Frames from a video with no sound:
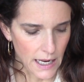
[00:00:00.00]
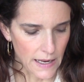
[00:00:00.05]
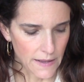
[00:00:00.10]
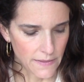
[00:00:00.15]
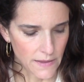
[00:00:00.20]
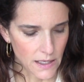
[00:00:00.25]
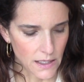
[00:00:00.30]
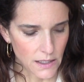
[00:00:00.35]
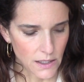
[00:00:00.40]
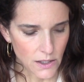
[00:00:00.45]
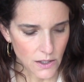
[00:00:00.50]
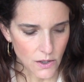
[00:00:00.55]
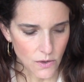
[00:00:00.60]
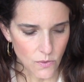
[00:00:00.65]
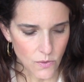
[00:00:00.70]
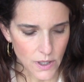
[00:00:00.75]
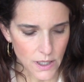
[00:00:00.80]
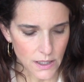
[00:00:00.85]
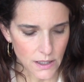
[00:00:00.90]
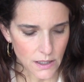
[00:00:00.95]
And then you know
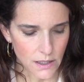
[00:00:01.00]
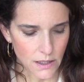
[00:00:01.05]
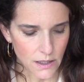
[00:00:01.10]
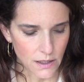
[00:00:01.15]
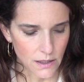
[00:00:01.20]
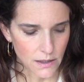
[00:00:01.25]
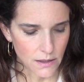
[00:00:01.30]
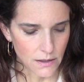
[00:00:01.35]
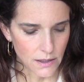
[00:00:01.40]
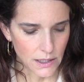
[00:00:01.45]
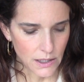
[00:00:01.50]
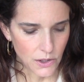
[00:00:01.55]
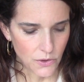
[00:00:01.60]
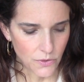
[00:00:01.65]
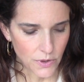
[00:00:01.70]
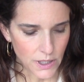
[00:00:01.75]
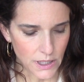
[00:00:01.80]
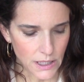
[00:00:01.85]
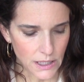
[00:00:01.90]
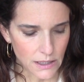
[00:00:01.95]
what? The
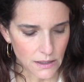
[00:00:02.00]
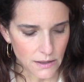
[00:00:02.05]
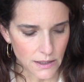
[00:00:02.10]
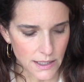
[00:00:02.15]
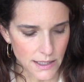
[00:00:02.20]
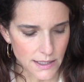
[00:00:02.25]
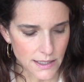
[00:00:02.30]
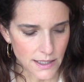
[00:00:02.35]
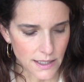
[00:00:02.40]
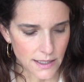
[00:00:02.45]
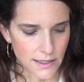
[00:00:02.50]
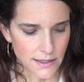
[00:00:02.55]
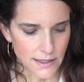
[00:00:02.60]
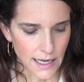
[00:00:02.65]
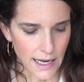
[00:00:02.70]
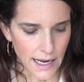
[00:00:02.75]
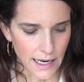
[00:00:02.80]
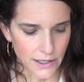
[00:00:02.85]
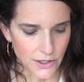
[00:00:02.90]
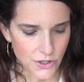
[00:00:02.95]
ingredient list is
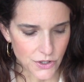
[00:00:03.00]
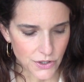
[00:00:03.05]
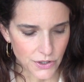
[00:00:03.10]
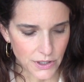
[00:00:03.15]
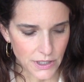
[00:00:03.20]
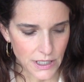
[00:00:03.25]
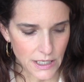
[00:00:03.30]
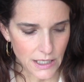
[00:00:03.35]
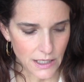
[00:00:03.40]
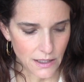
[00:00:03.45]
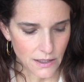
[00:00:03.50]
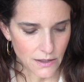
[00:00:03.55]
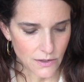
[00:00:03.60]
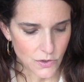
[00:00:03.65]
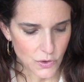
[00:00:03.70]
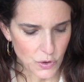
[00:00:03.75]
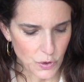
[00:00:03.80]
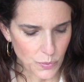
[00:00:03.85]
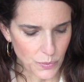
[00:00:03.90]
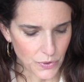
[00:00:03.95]
actually
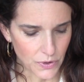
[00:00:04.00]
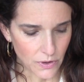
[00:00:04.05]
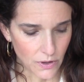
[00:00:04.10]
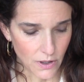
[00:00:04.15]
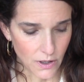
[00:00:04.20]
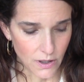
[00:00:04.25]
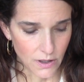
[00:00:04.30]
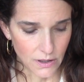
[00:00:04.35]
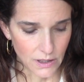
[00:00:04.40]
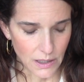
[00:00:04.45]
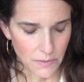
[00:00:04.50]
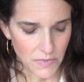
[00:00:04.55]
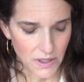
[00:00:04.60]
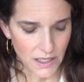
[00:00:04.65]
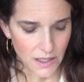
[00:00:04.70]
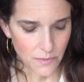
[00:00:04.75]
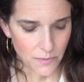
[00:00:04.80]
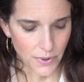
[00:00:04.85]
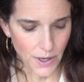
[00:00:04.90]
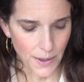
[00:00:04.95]
super long. I
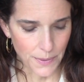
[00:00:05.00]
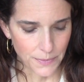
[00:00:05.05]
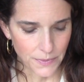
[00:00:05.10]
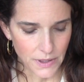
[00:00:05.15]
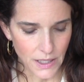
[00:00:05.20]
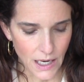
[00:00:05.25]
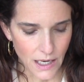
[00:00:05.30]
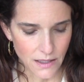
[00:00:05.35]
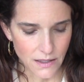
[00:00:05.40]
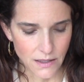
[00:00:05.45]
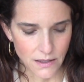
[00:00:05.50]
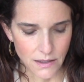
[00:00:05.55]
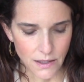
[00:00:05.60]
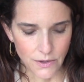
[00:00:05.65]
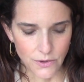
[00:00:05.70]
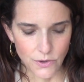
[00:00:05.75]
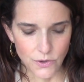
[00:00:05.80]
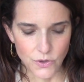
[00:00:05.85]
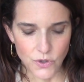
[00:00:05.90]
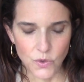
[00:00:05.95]
mean, it probably has
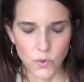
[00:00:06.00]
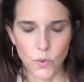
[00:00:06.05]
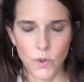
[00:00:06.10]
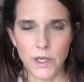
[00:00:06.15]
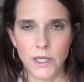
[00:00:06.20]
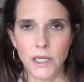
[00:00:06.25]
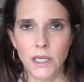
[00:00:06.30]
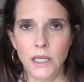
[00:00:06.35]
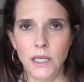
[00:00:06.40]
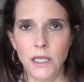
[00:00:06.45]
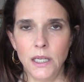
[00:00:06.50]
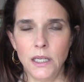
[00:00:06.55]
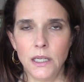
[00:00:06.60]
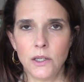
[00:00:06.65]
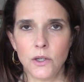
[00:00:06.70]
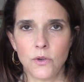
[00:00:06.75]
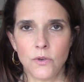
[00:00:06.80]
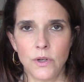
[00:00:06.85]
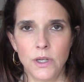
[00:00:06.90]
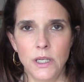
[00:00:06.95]
another twenty
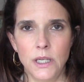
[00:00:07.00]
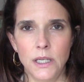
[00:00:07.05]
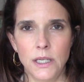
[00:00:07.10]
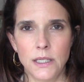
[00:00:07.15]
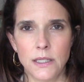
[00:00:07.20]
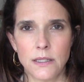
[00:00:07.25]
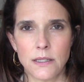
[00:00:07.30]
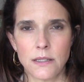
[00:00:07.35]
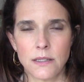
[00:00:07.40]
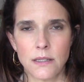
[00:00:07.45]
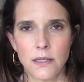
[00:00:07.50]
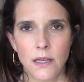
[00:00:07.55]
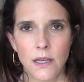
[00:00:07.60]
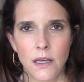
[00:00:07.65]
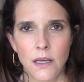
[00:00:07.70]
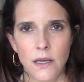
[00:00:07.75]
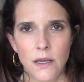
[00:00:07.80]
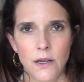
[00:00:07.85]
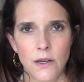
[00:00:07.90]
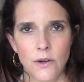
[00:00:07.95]
ingredients
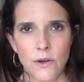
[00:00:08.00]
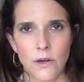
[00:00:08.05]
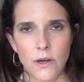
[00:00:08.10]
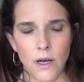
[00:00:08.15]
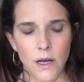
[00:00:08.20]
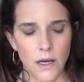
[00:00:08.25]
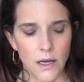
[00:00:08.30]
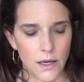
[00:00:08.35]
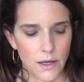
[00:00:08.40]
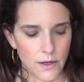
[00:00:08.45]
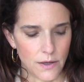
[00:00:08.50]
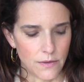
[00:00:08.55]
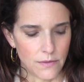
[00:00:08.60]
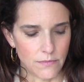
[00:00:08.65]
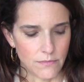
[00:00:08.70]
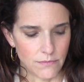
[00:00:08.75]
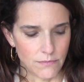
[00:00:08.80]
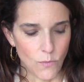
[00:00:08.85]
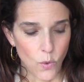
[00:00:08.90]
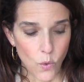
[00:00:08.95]

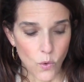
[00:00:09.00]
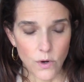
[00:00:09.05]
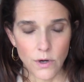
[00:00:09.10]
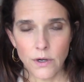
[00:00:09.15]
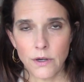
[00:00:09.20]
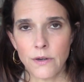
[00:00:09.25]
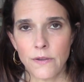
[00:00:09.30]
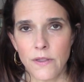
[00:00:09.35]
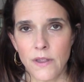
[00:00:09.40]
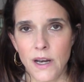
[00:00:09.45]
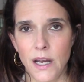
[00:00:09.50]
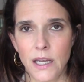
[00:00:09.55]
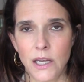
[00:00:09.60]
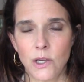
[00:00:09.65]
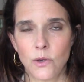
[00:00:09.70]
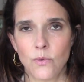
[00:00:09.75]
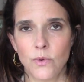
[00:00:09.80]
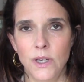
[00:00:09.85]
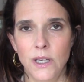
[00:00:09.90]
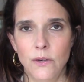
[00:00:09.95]
Uh, more that I
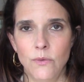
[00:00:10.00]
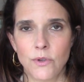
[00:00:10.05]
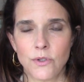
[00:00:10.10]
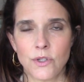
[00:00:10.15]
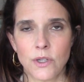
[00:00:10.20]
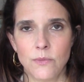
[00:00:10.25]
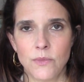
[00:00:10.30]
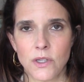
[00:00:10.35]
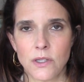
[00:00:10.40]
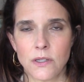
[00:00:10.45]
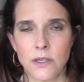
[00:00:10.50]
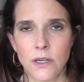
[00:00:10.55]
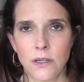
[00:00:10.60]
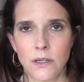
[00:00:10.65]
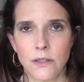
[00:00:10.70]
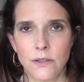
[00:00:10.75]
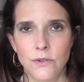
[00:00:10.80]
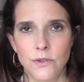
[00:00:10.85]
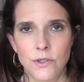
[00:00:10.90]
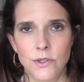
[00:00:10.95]
could read, which I'm just not
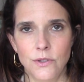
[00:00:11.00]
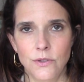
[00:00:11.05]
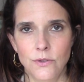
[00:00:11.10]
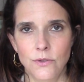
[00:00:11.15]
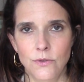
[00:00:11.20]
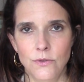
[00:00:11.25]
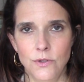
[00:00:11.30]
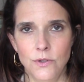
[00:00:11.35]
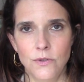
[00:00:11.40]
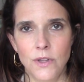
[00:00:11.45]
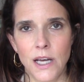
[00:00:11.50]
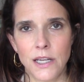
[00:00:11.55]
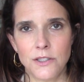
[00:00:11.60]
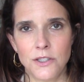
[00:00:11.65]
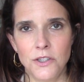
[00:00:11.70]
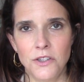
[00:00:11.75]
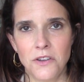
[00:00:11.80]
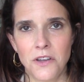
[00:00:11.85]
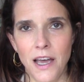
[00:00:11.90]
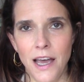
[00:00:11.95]
going to do that
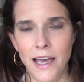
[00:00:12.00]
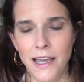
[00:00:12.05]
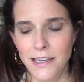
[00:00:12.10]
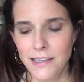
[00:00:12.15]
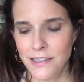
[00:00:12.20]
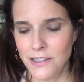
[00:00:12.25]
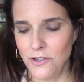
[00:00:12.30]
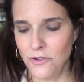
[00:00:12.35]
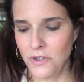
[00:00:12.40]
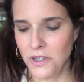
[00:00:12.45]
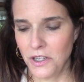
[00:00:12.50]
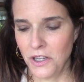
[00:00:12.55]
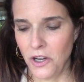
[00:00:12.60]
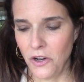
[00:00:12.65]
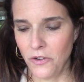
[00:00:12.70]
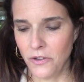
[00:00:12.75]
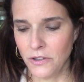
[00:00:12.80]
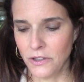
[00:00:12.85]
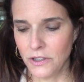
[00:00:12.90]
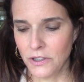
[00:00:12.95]
to you guys. You can
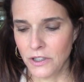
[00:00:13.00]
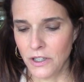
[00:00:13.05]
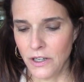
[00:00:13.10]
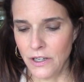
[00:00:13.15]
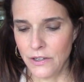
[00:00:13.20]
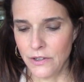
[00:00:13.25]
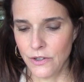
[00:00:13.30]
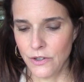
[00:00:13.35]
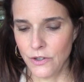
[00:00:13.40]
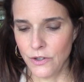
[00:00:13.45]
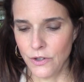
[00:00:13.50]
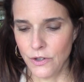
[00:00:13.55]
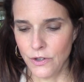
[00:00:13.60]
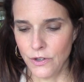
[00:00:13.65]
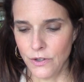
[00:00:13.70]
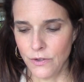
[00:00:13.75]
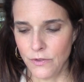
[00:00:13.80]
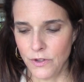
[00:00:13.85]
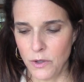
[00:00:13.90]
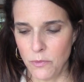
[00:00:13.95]
go and look on
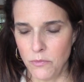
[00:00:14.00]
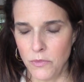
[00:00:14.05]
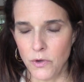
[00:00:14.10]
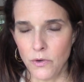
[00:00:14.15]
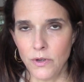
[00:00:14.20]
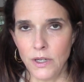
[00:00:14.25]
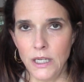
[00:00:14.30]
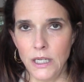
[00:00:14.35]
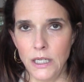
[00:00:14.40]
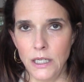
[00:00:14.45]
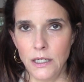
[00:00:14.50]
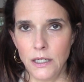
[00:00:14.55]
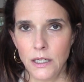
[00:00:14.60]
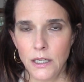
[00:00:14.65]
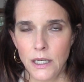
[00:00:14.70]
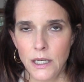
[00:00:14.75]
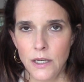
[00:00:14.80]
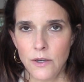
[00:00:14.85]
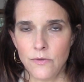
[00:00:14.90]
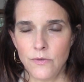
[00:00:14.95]
her, the Marie
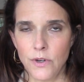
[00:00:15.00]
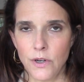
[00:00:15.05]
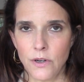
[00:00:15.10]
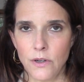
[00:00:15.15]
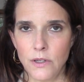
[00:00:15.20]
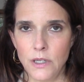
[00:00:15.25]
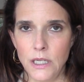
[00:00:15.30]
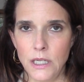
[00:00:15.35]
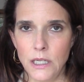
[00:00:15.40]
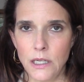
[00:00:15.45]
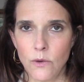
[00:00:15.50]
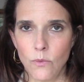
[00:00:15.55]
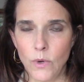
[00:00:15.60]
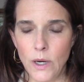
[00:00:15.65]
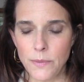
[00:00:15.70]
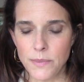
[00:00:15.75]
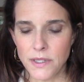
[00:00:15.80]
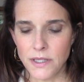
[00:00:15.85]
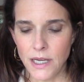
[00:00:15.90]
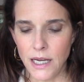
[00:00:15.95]
Véronique
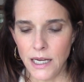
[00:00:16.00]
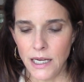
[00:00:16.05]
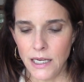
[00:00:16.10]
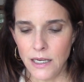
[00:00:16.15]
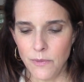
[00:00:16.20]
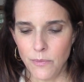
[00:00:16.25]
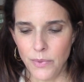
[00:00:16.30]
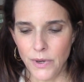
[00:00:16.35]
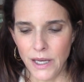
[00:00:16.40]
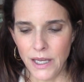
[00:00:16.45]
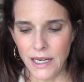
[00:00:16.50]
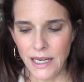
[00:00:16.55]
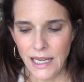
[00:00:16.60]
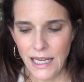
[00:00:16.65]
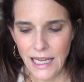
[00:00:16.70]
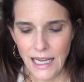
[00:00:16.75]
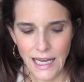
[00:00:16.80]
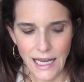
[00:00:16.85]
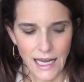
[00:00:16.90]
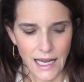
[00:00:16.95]
website. But
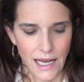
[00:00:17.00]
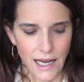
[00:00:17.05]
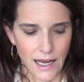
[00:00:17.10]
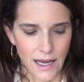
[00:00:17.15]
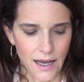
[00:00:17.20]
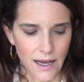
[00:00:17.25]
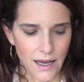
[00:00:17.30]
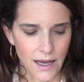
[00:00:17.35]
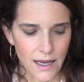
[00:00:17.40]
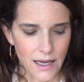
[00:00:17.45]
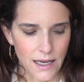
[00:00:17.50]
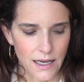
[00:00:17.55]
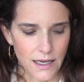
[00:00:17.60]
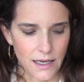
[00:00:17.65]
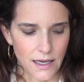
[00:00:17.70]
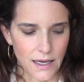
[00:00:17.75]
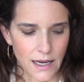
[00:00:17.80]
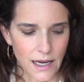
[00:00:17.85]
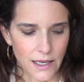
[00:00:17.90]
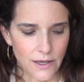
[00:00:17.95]

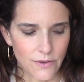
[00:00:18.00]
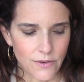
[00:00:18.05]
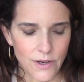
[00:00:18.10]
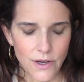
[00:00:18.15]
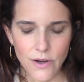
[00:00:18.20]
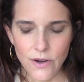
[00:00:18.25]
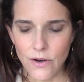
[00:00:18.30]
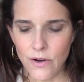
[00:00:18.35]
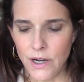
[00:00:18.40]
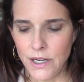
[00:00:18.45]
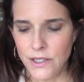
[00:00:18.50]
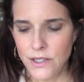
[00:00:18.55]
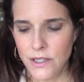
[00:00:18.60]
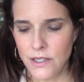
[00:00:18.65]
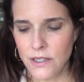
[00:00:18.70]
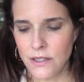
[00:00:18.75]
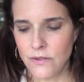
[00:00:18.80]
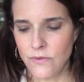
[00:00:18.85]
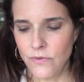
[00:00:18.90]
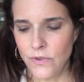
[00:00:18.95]
I, I don't know, I
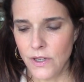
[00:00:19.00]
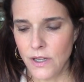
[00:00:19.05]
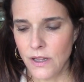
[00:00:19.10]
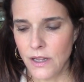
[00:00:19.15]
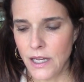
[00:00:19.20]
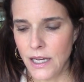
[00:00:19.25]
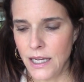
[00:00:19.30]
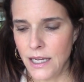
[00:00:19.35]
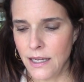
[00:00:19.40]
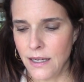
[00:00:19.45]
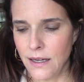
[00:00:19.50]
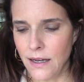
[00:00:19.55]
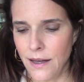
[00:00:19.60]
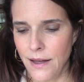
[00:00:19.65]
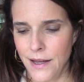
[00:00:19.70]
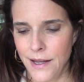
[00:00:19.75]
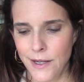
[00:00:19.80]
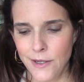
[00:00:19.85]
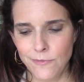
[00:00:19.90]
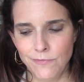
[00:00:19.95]
just feel like
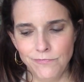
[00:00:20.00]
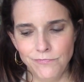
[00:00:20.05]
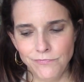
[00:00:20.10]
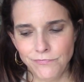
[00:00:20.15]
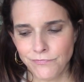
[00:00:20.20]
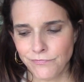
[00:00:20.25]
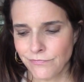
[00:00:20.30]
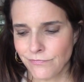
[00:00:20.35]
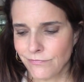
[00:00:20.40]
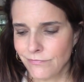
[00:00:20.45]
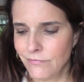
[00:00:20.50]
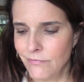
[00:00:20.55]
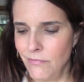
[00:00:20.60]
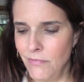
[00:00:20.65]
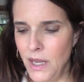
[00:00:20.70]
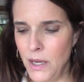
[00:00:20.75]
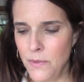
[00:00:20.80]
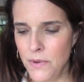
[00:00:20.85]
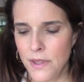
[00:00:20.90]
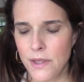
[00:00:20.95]
um,
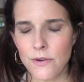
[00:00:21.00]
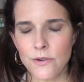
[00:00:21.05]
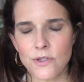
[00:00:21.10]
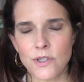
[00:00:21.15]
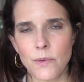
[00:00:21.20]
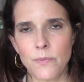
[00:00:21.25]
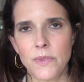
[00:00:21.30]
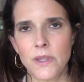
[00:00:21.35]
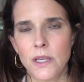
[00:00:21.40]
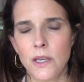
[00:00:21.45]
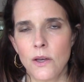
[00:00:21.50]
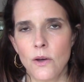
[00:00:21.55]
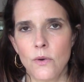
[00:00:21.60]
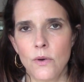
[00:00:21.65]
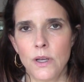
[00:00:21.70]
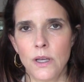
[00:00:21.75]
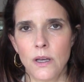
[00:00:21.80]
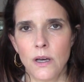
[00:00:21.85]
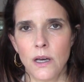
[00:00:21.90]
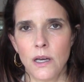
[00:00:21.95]
maybe there's something
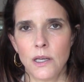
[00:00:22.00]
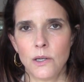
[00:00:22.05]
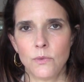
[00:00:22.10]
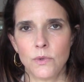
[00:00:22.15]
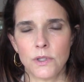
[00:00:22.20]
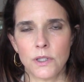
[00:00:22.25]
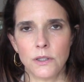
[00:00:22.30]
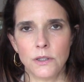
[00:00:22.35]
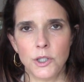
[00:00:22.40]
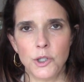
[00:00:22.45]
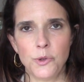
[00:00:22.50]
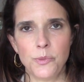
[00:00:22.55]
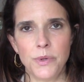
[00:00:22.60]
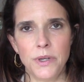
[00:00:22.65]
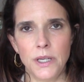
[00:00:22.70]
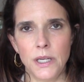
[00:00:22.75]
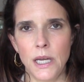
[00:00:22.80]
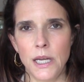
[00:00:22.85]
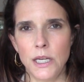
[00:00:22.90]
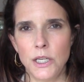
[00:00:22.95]
going on with the low
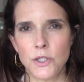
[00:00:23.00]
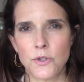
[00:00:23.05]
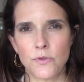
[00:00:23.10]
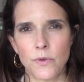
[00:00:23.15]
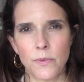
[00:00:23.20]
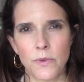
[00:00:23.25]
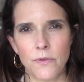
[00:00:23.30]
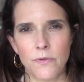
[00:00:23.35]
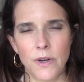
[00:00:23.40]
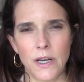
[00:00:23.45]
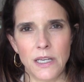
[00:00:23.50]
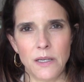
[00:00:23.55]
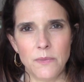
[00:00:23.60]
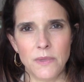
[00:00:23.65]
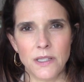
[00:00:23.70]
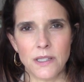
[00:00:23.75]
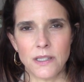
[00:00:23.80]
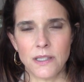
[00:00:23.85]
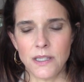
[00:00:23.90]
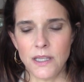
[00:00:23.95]
pH from the
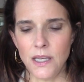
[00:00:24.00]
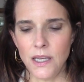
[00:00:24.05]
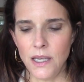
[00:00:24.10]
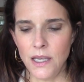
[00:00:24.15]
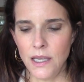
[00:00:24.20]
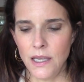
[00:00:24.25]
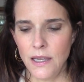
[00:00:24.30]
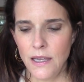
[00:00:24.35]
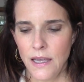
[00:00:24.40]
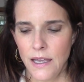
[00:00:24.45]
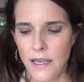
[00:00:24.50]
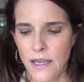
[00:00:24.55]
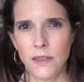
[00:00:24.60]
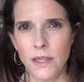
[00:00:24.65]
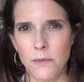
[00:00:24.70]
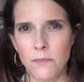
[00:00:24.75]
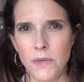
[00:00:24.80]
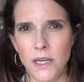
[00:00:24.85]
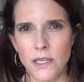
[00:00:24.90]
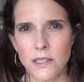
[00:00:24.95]
vitamin C
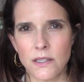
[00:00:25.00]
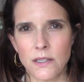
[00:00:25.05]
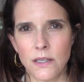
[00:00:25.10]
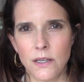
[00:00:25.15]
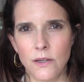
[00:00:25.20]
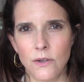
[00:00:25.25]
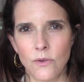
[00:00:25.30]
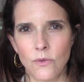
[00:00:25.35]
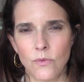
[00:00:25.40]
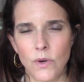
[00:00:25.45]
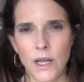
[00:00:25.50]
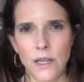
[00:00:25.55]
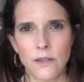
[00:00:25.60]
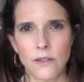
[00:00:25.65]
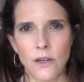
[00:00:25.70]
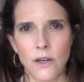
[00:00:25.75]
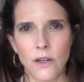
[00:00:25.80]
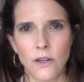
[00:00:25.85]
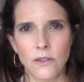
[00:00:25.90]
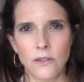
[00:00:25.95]
that makes the
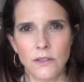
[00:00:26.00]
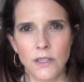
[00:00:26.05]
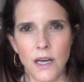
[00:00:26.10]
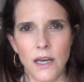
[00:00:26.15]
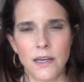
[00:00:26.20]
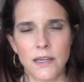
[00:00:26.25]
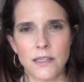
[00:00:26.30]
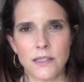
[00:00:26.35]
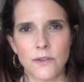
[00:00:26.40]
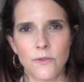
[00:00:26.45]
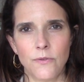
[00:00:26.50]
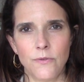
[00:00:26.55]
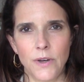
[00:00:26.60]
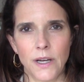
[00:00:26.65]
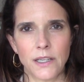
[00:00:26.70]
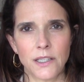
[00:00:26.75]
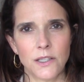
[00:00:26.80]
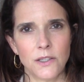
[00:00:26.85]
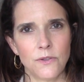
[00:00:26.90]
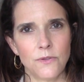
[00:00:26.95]
retinol not as
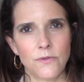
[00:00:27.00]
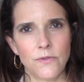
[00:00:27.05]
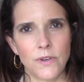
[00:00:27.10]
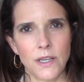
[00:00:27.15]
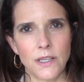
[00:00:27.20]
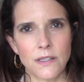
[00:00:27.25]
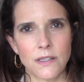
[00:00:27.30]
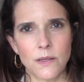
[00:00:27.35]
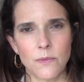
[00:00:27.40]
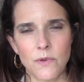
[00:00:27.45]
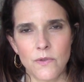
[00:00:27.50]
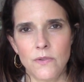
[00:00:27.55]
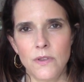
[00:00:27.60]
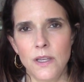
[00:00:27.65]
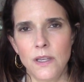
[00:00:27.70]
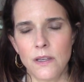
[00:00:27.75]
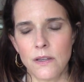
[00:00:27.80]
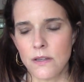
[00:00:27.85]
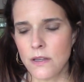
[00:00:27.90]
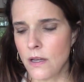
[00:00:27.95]
effective as some of
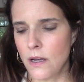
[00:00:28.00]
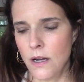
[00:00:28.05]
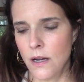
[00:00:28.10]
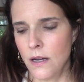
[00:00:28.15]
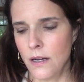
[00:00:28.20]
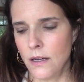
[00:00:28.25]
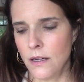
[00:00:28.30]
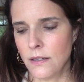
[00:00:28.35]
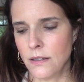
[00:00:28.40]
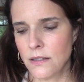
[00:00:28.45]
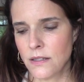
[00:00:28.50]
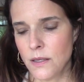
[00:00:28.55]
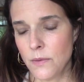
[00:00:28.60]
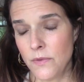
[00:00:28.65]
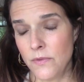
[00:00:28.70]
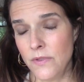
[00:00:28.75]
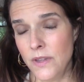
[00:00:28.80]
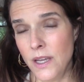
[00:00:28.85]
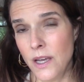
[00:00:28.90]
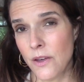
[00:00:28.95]
these, uh, some
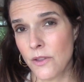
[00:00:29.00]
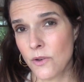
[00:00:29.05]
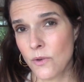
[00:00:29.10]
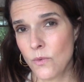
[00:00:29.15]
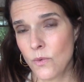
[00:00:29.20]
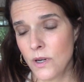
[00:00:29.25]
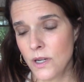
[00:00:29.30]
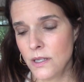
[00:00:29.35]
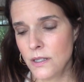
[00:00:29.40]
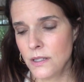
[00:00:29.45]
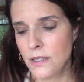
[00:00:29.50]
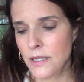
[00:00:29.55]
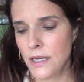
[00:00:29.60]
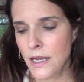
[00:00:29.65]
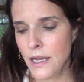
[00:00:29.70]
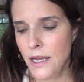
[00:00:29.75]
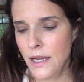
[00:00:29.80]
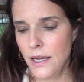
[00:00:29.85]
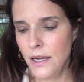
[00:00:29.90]
of the other ones.